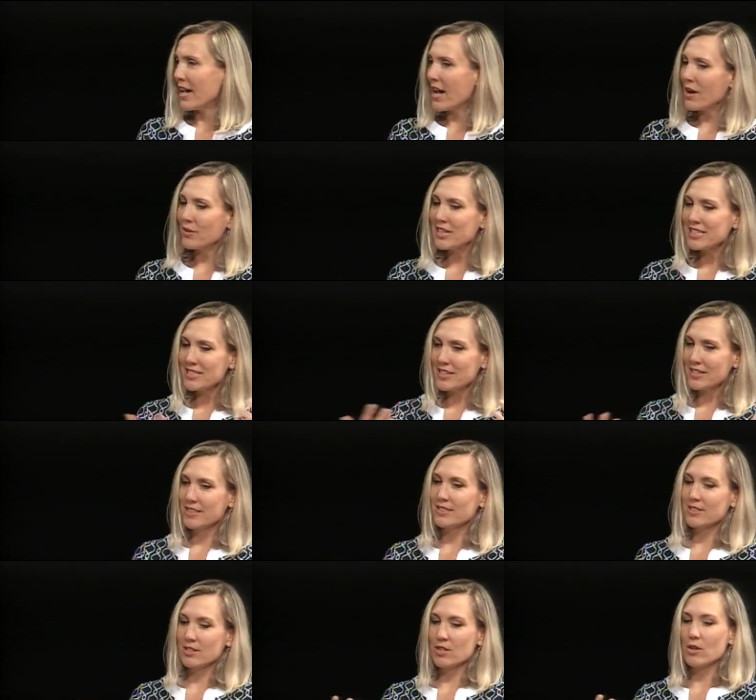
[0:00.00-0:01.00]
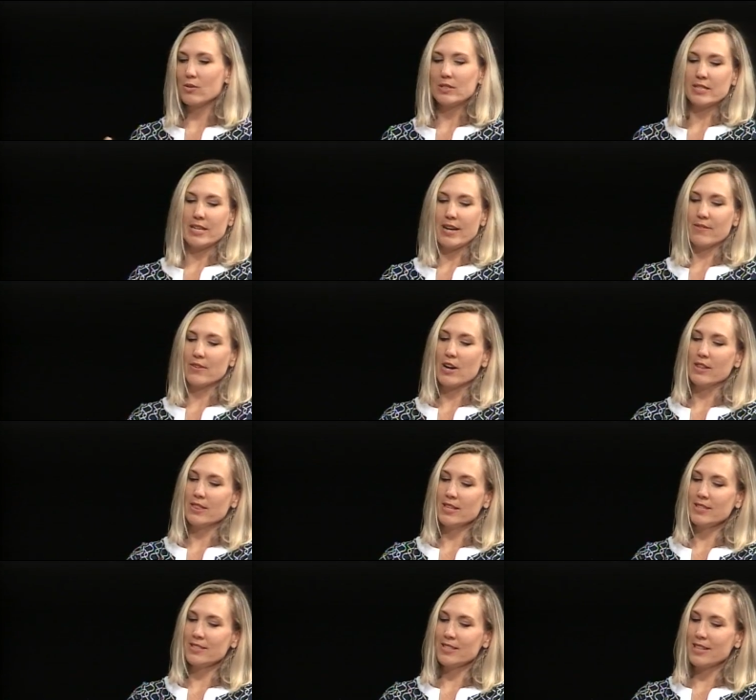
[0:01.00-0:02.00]
How easy it is to go and say, I've got
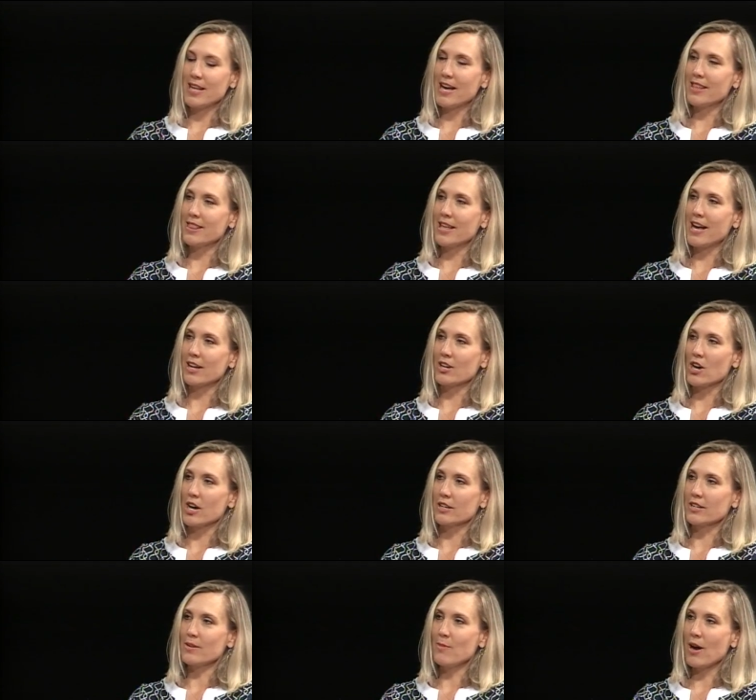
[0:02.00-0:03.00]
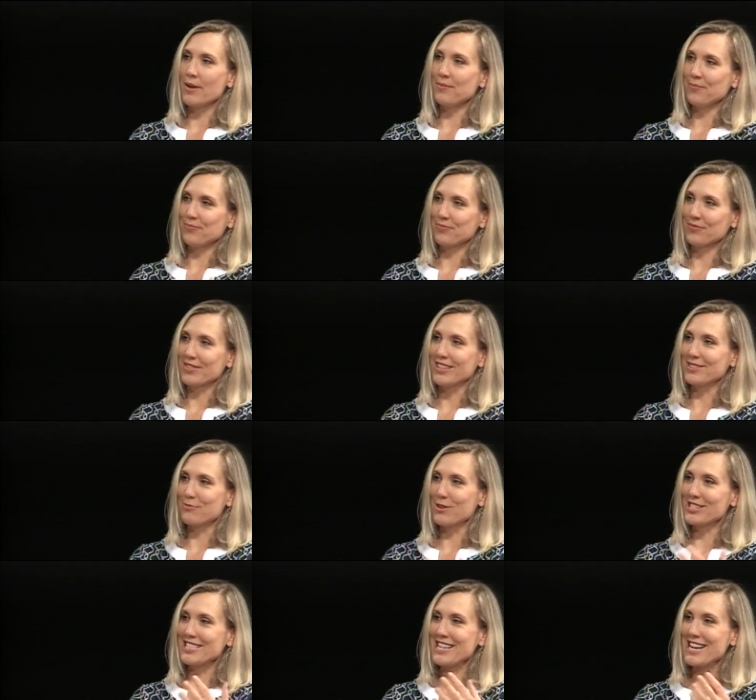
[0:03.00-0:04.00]
this and that, God, come on,
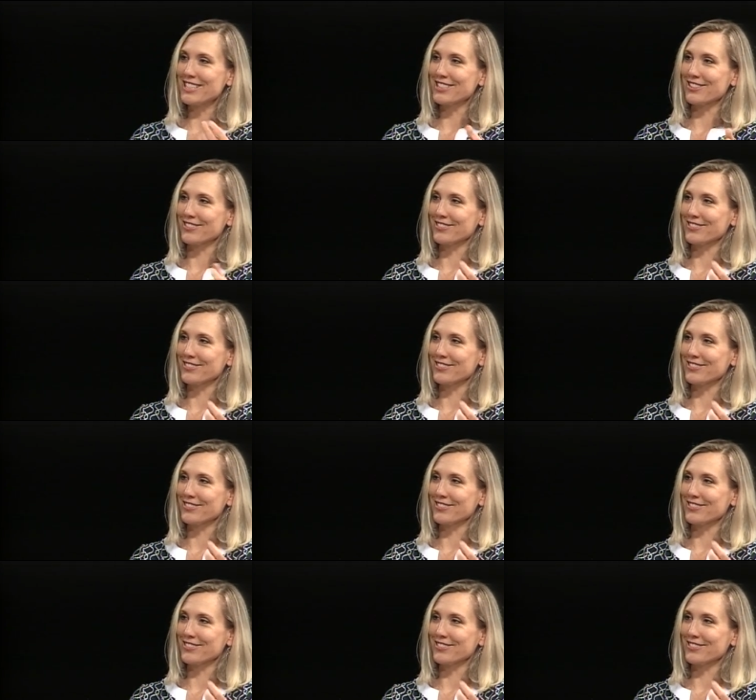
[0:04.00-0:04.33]
where's the answer